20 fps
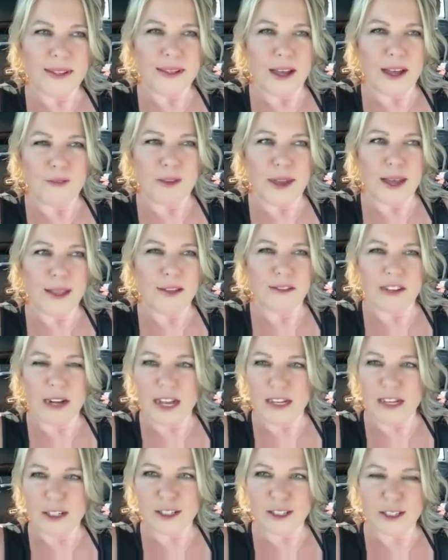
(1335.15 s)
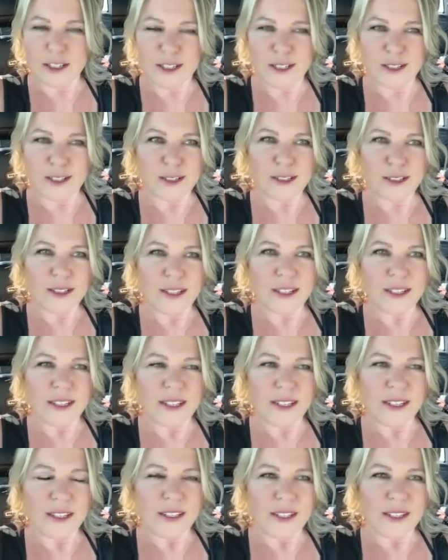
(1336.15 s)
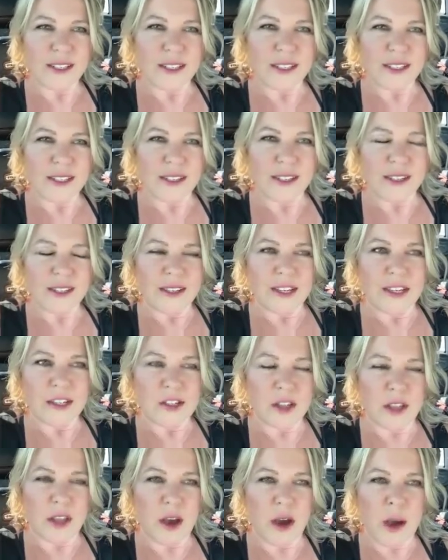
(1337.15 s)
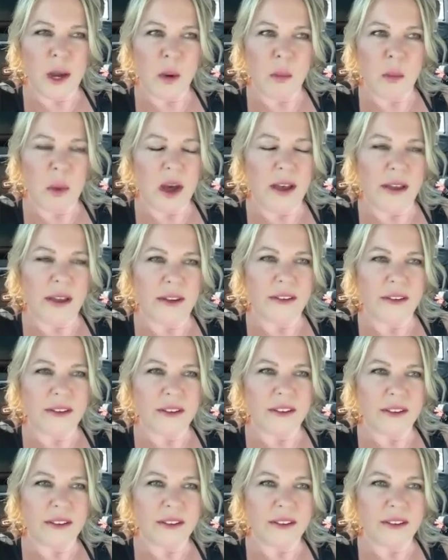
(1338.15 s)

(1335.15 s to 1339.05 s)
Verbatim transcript: a veil of consciousness into the higher mind,